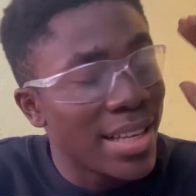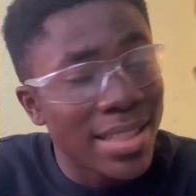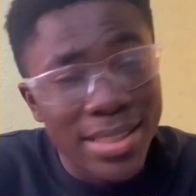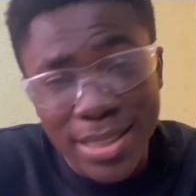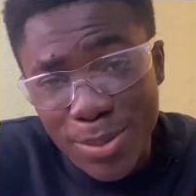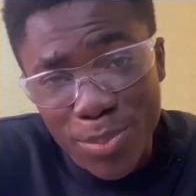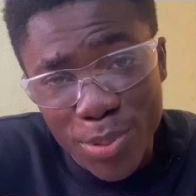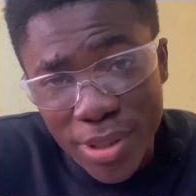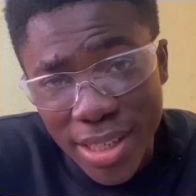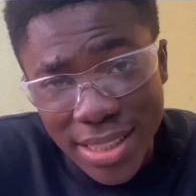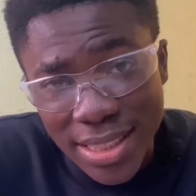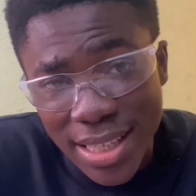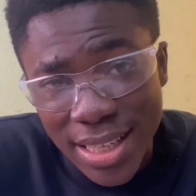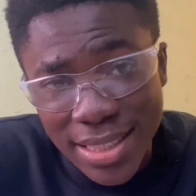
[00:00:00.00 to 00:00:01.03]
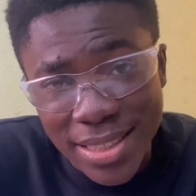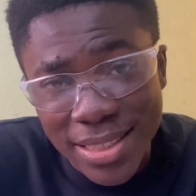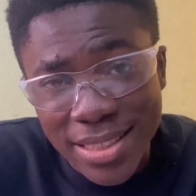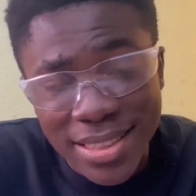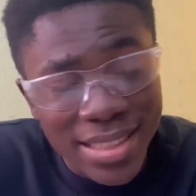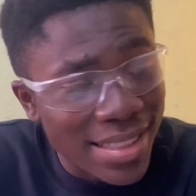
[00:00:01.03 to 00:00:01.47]
This product
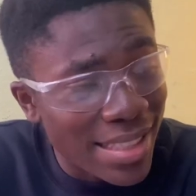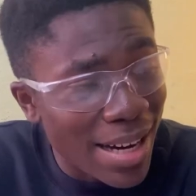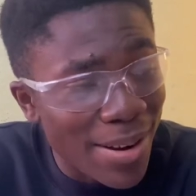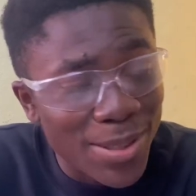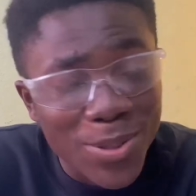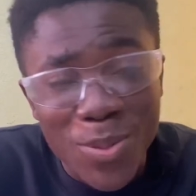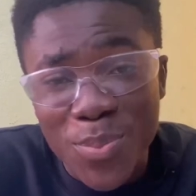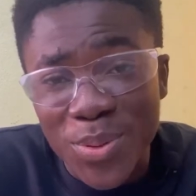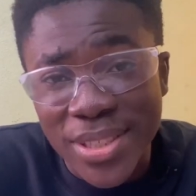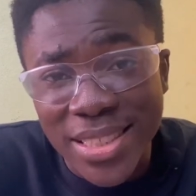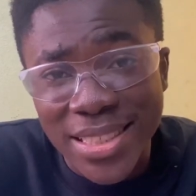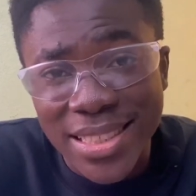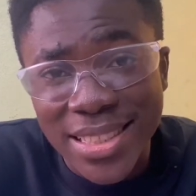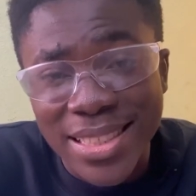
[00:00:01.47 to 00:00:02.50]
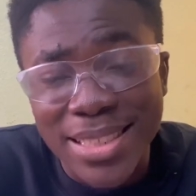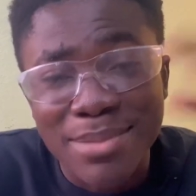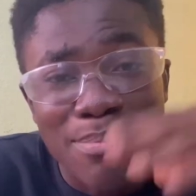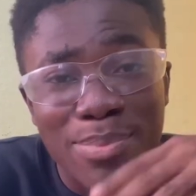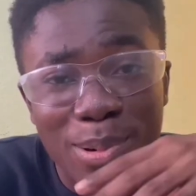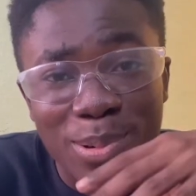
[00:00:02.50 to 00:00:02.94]
does the direct opposite.
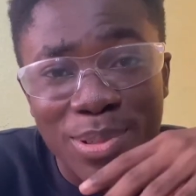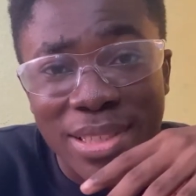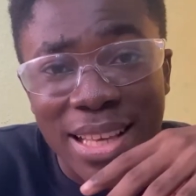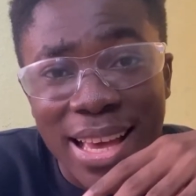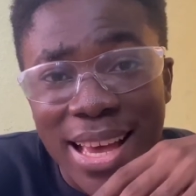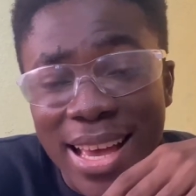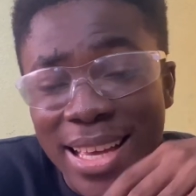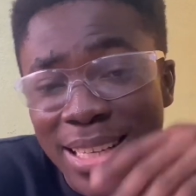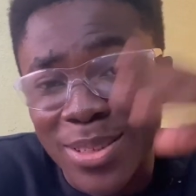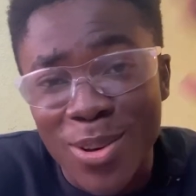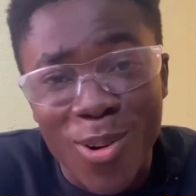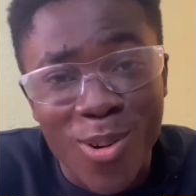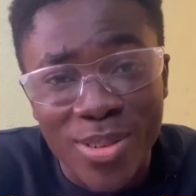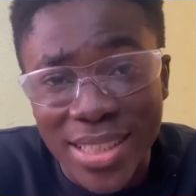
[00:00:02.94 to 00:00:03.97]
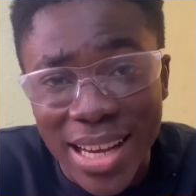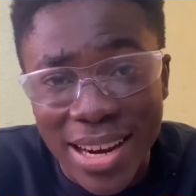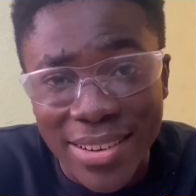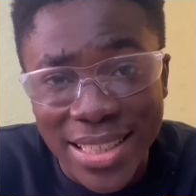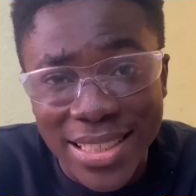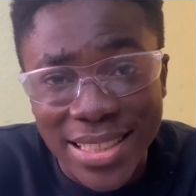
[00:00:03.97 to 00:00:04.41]
It blows air in all
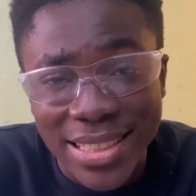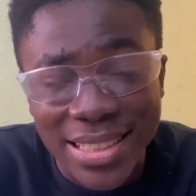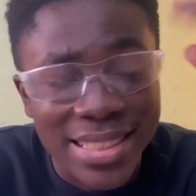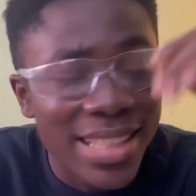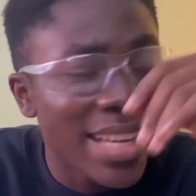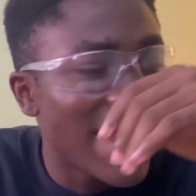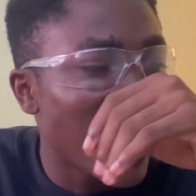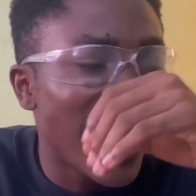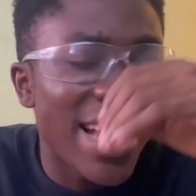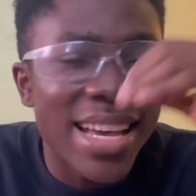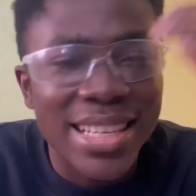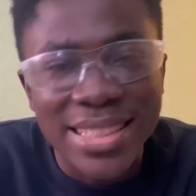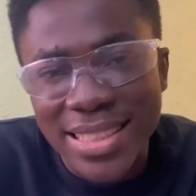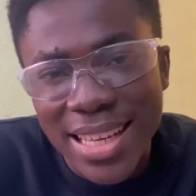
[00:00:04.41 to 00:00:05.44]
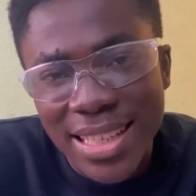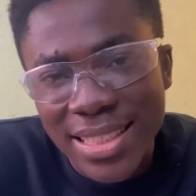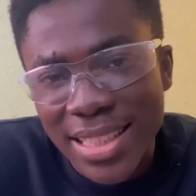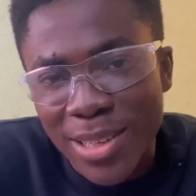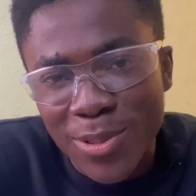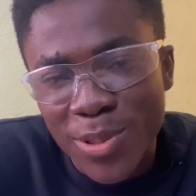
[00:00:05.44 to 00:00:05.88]
directions, and
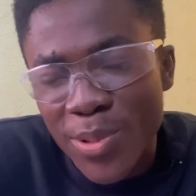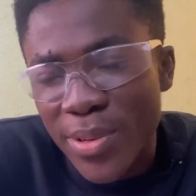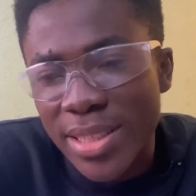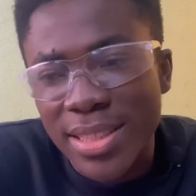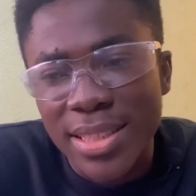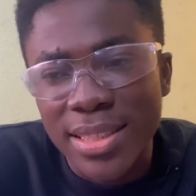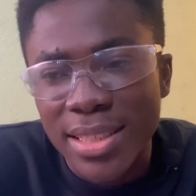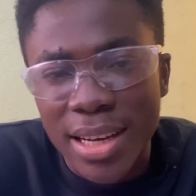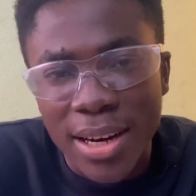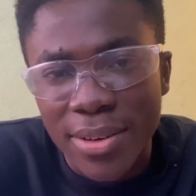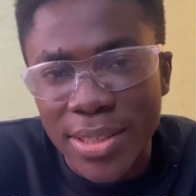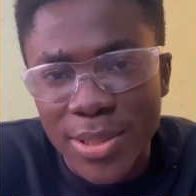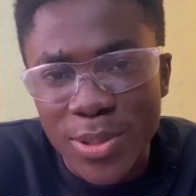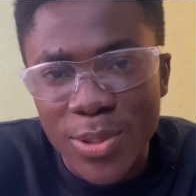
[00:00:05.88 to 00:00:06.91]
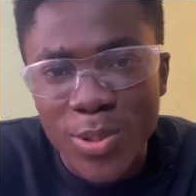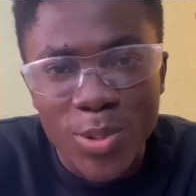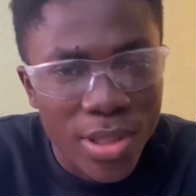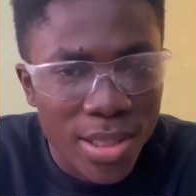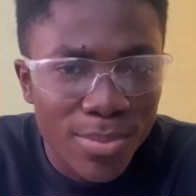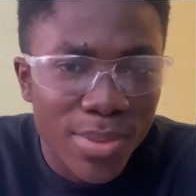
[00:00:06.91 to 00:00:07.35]
that cannot create any current to
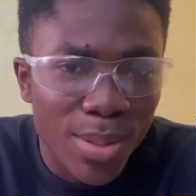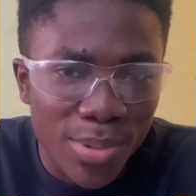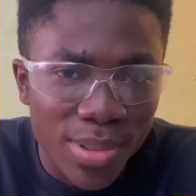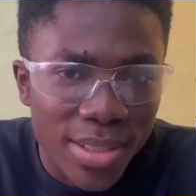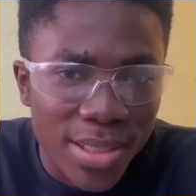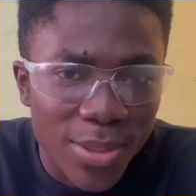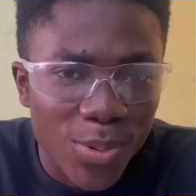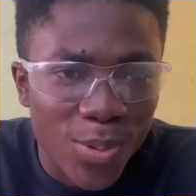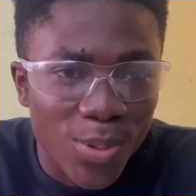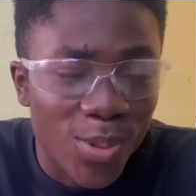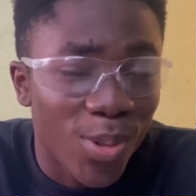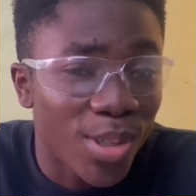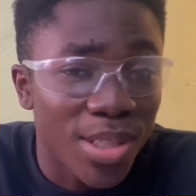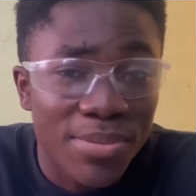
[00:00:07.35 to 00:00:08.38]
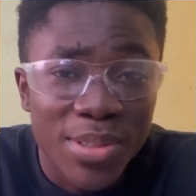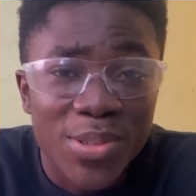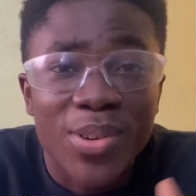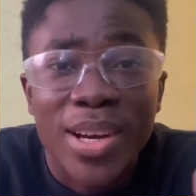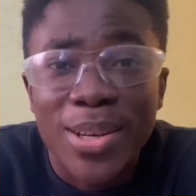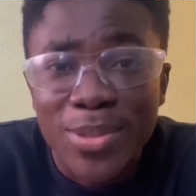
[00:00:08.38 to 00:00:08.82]
keep the mosquitoes or even
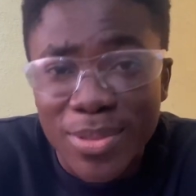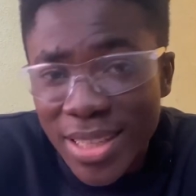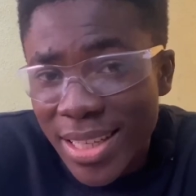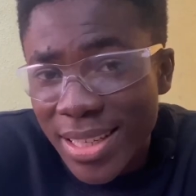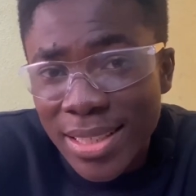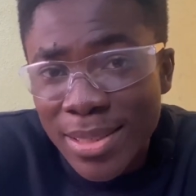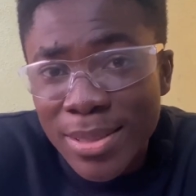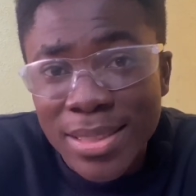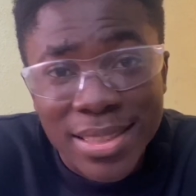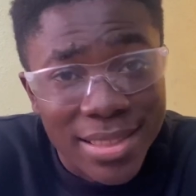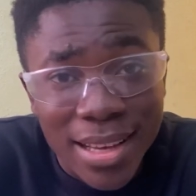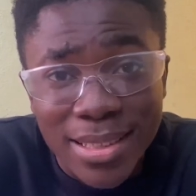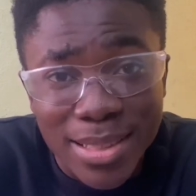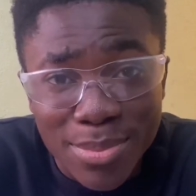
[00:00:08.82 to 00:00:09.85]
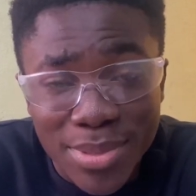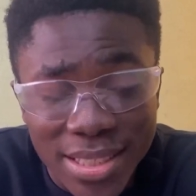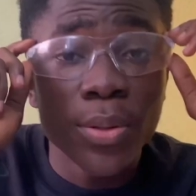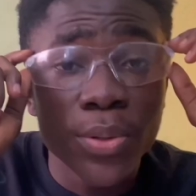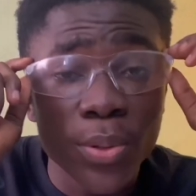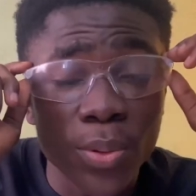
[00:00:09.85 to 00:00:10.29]
try to suck them
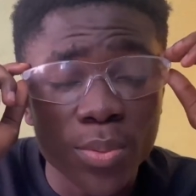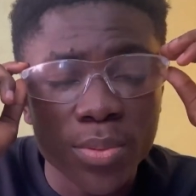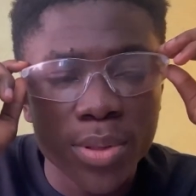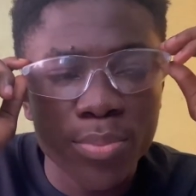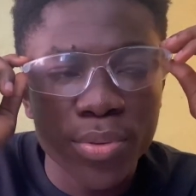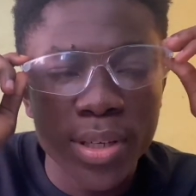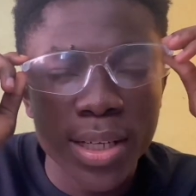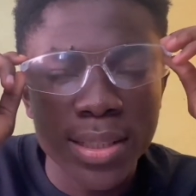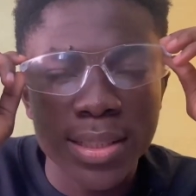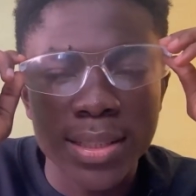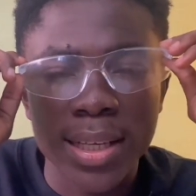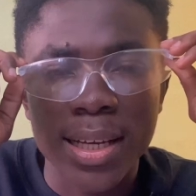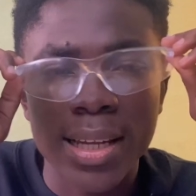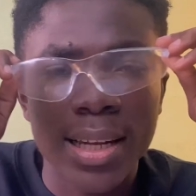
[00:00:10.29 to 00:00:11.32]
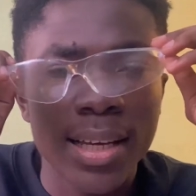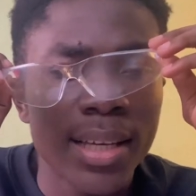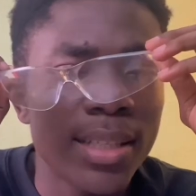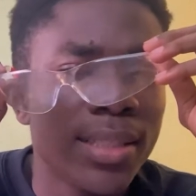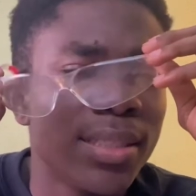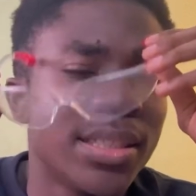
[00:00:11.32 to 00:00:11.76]
in. So the product is a
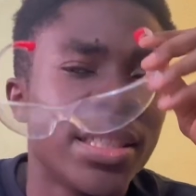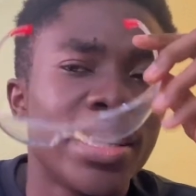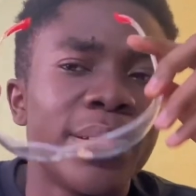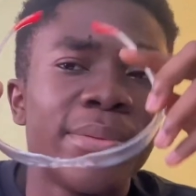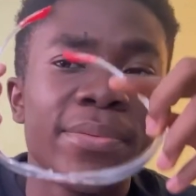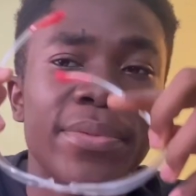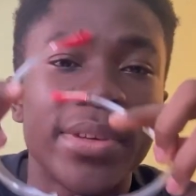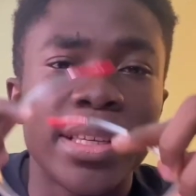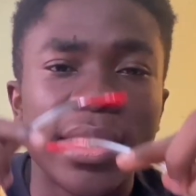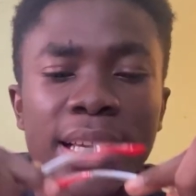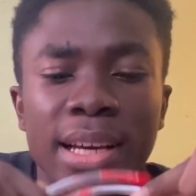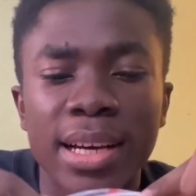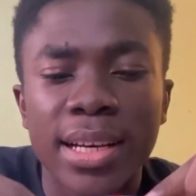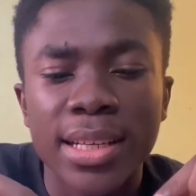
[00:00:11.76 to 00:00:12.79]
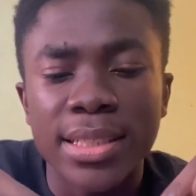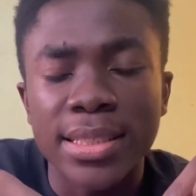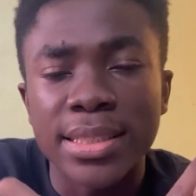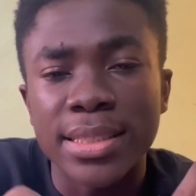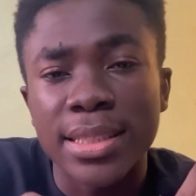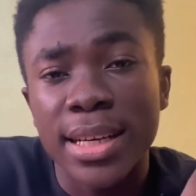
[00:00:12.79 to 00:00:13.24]
clear engineering failure,
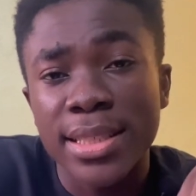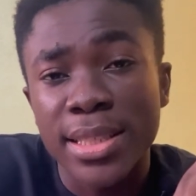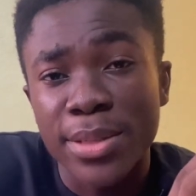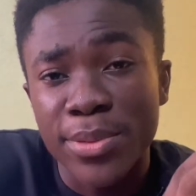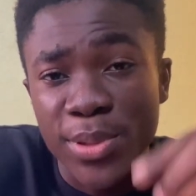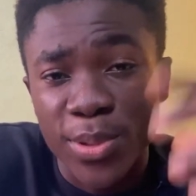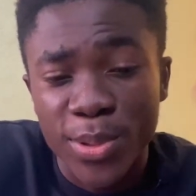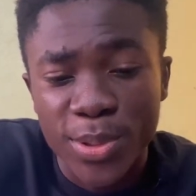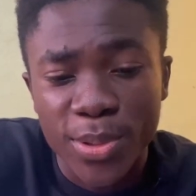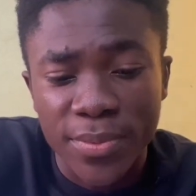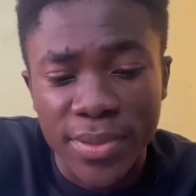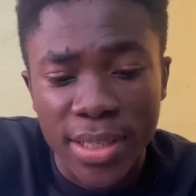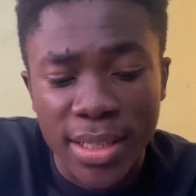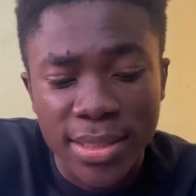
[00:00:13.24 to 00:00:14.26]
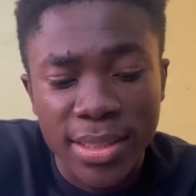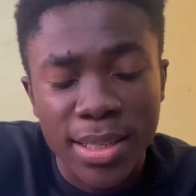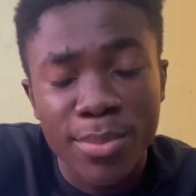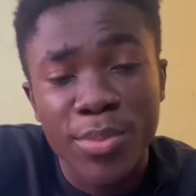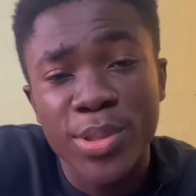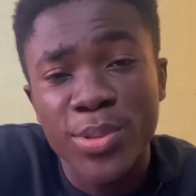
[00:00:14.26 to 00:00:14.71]
and as a result of that,
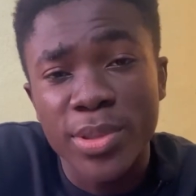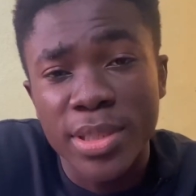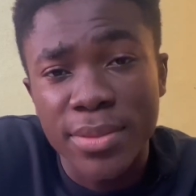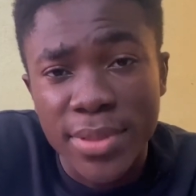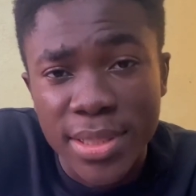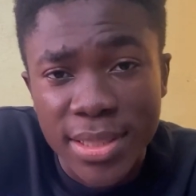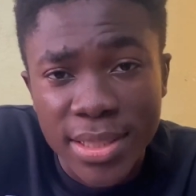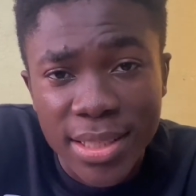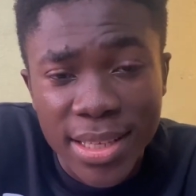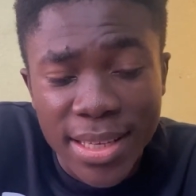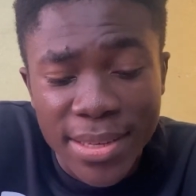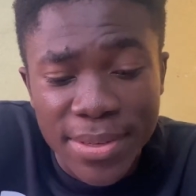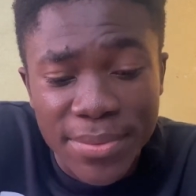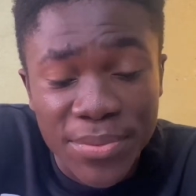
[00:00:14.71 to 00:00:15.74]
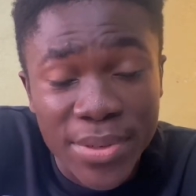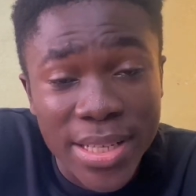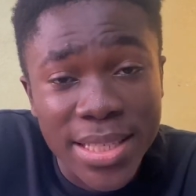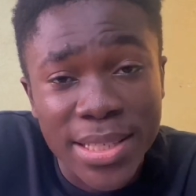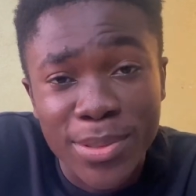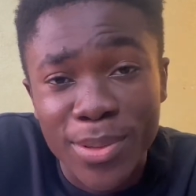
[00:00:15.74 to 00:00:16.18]
I'm going to give it a
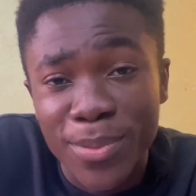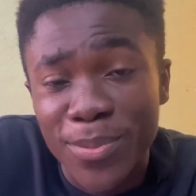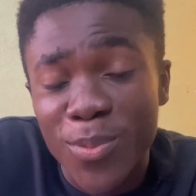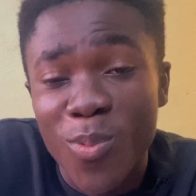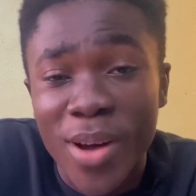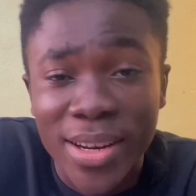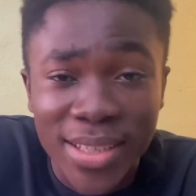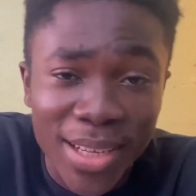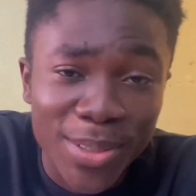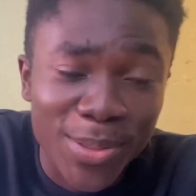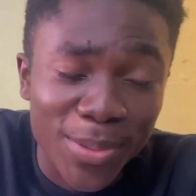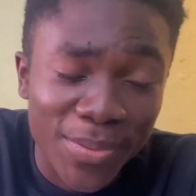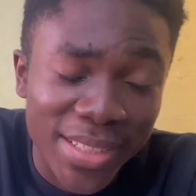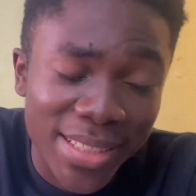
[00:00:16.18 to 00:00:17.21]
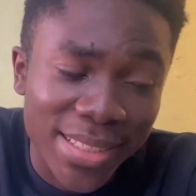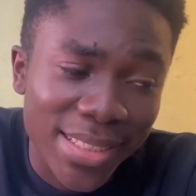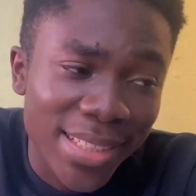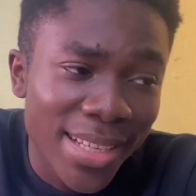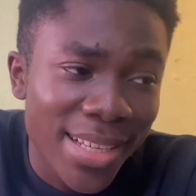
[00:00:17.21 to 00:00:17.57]
rating of one out of ten.